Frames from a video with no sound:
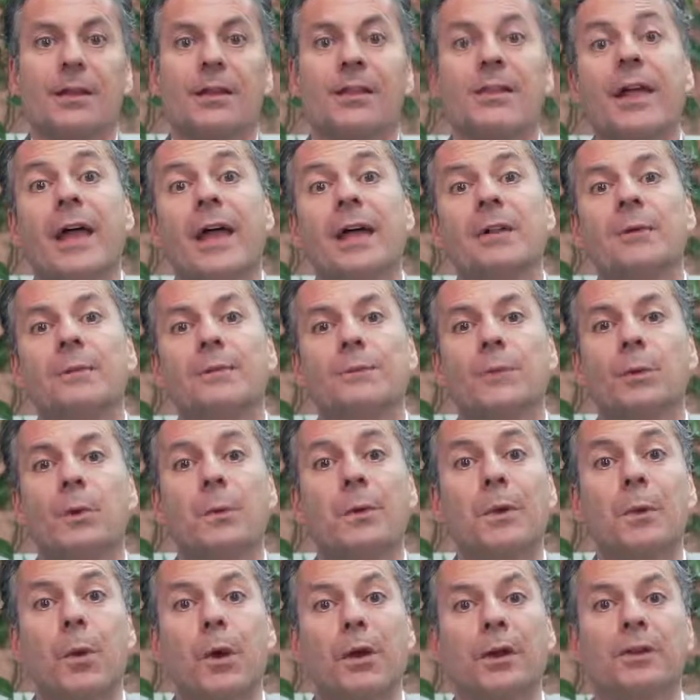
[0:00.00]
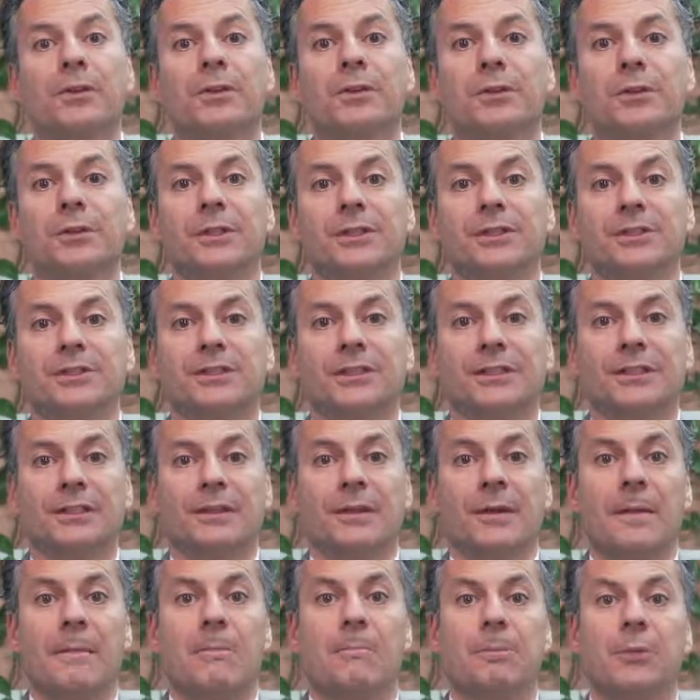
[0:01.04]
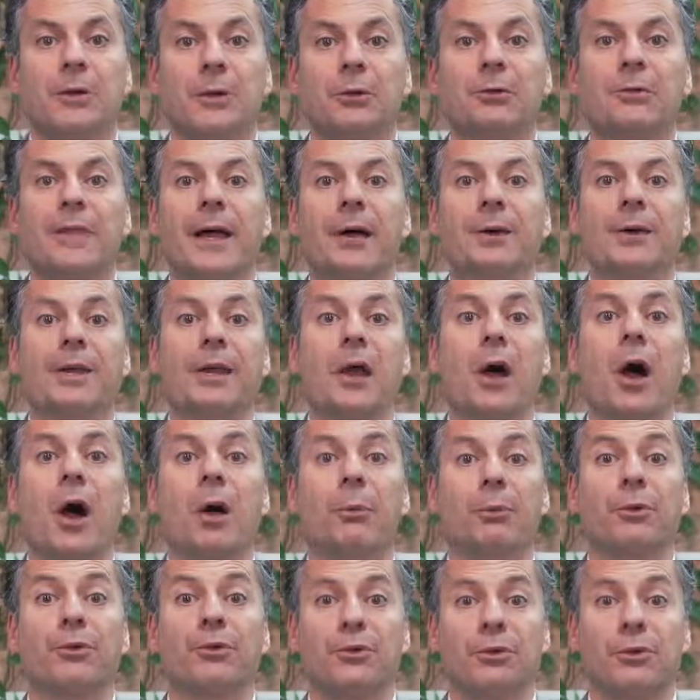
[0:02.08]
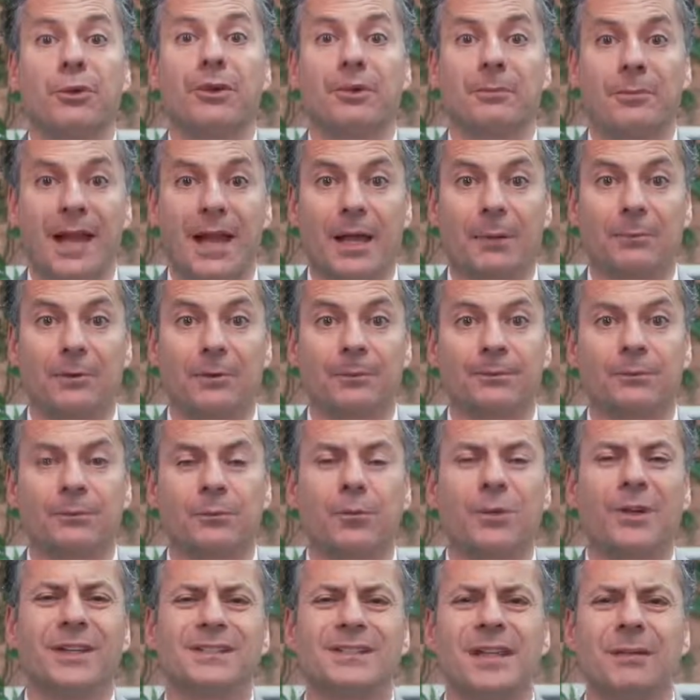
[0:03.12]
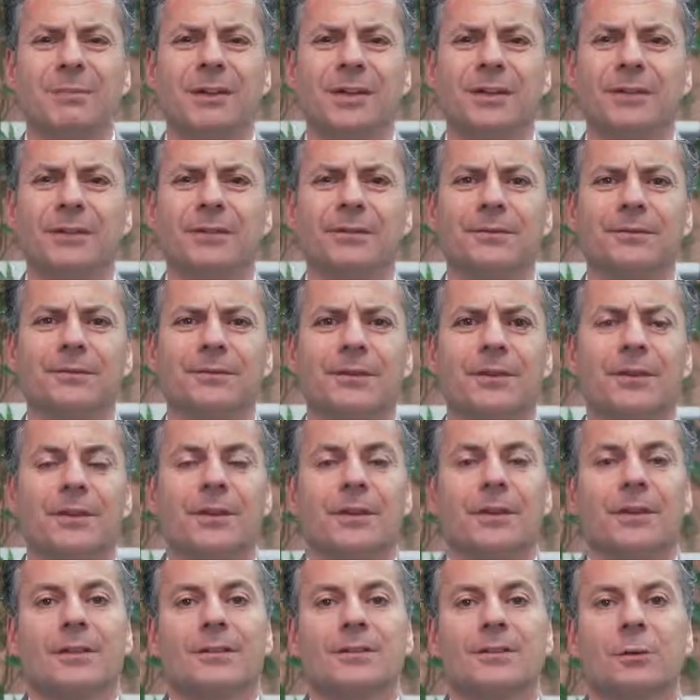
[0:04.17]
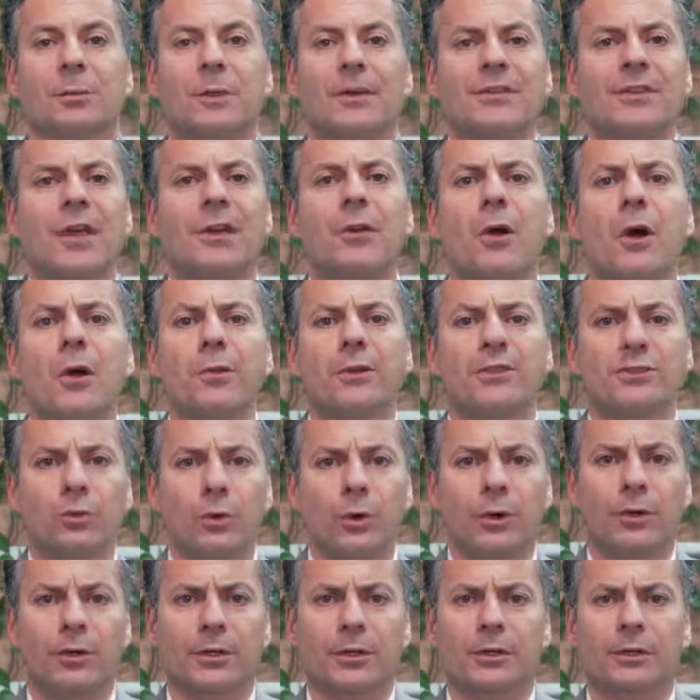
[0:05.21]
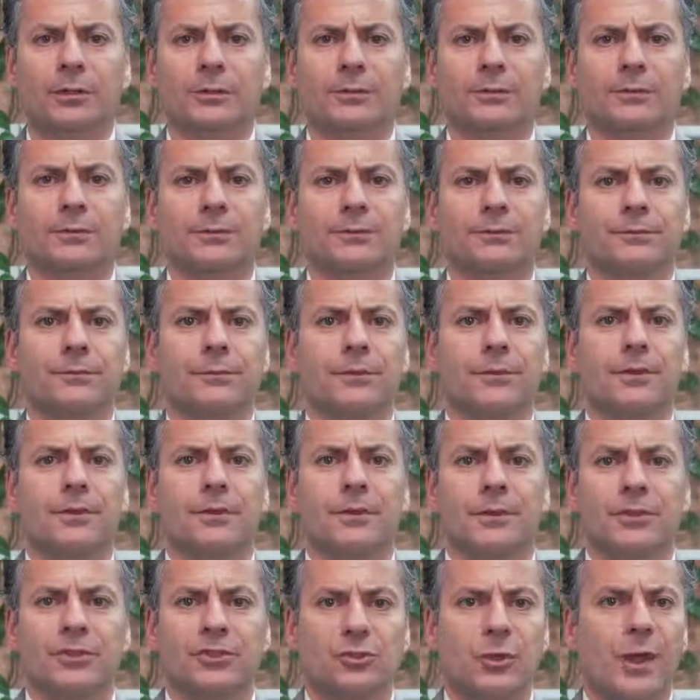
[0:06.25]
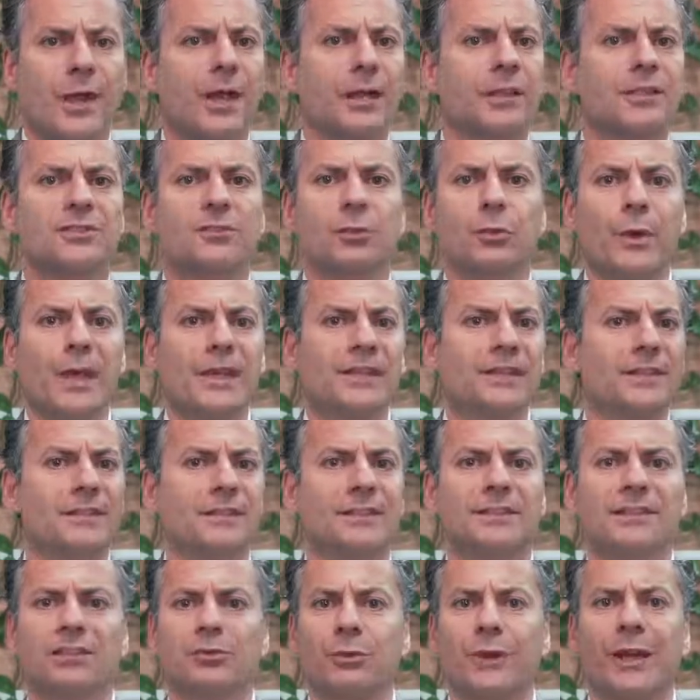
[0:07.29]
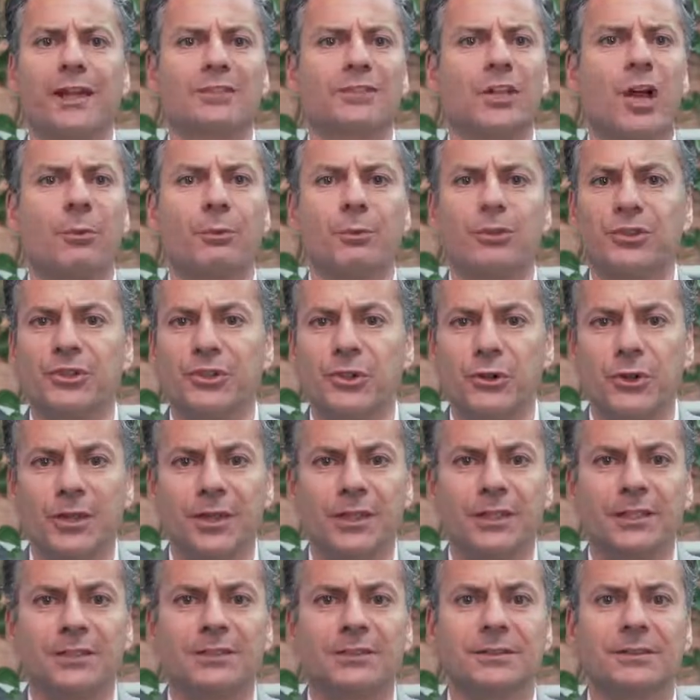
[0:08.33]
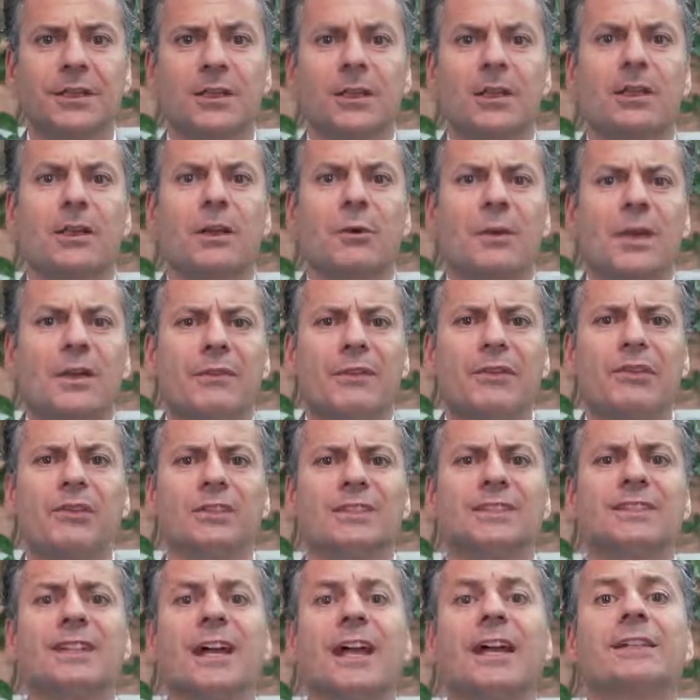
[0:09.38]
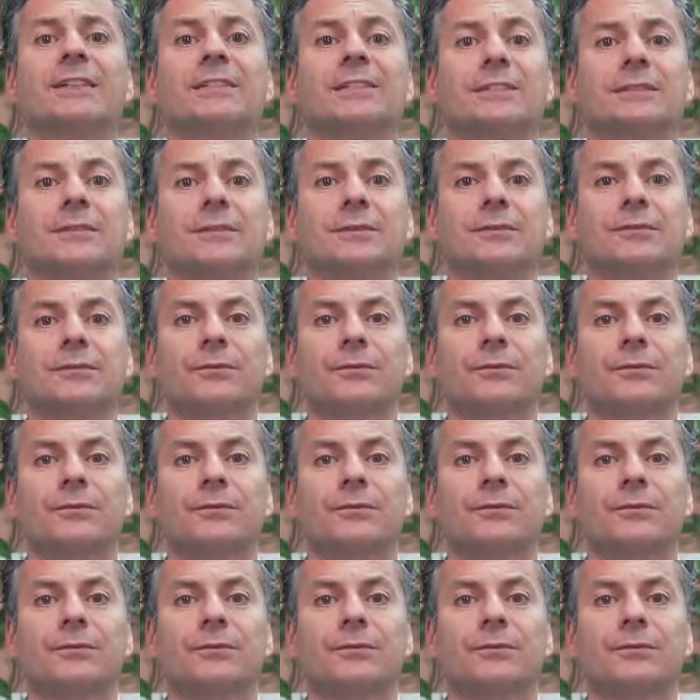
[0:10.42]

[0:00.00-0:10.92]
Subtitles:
Then what we want to do is build out an opportunity map. What does that mean? So we've done all this work. Strengths, weaknesses, threats, opportunities. We have a good sense